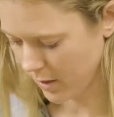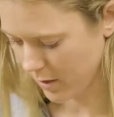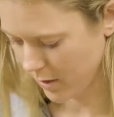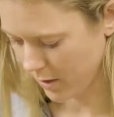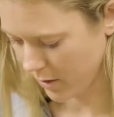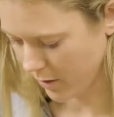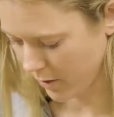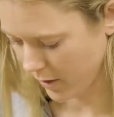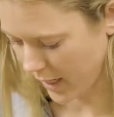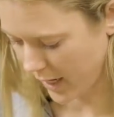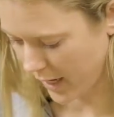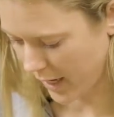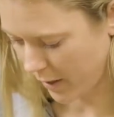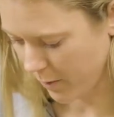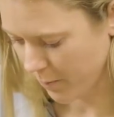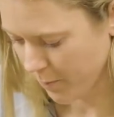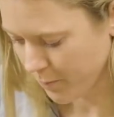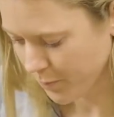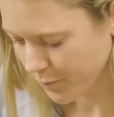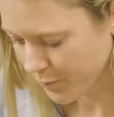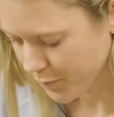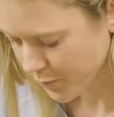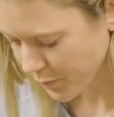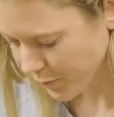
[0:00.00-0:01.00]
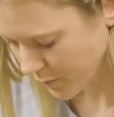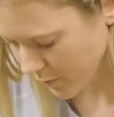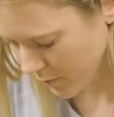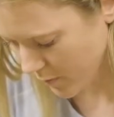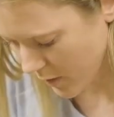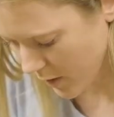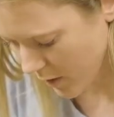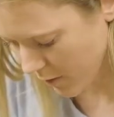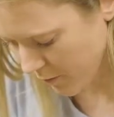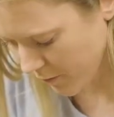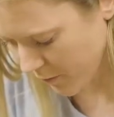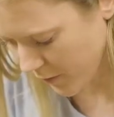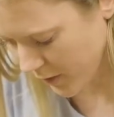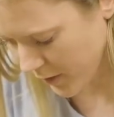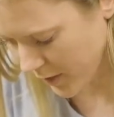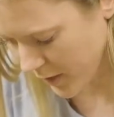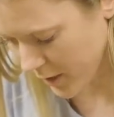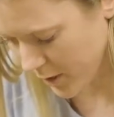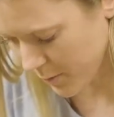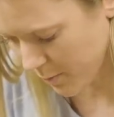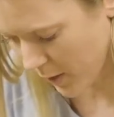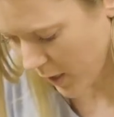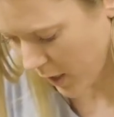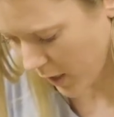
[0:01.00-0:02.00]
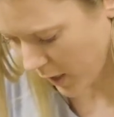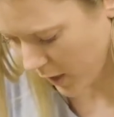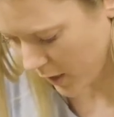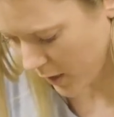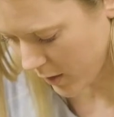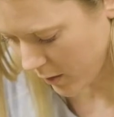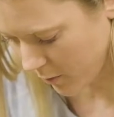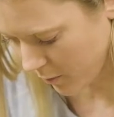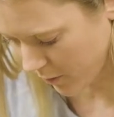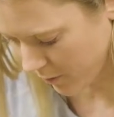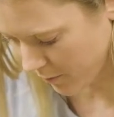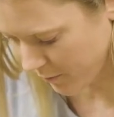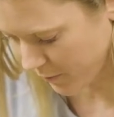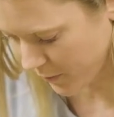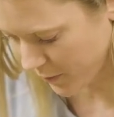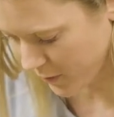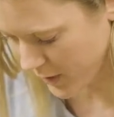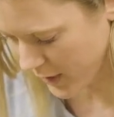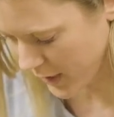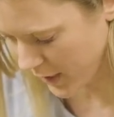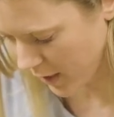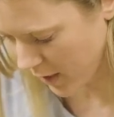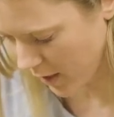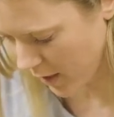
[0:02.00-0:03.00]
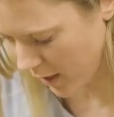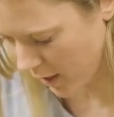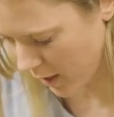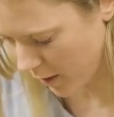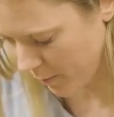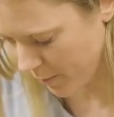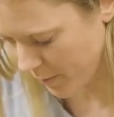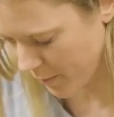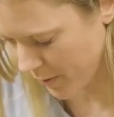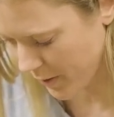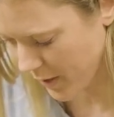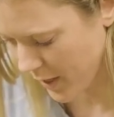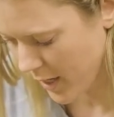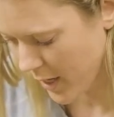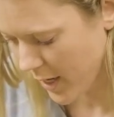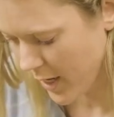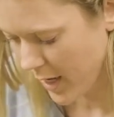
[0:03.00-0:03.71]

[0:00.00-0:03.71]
Okay, for this part, we're folding up,